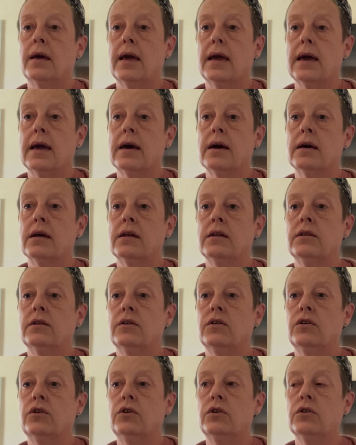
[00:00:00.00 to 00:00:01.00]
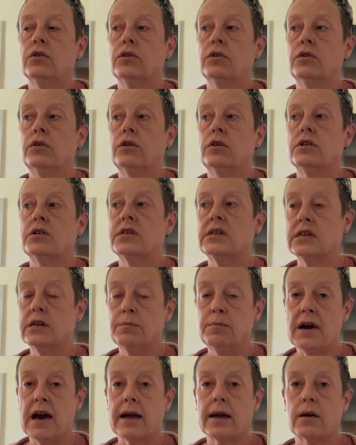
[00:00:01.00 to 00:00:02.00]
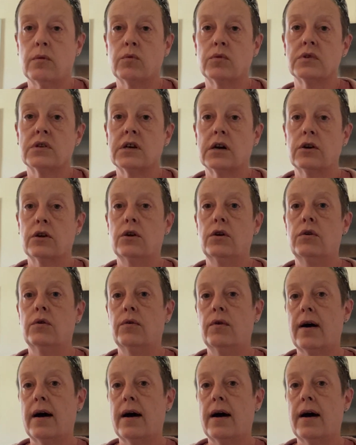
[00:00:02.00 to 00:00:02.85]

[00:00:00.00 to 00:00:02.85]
and your seed packet will tell you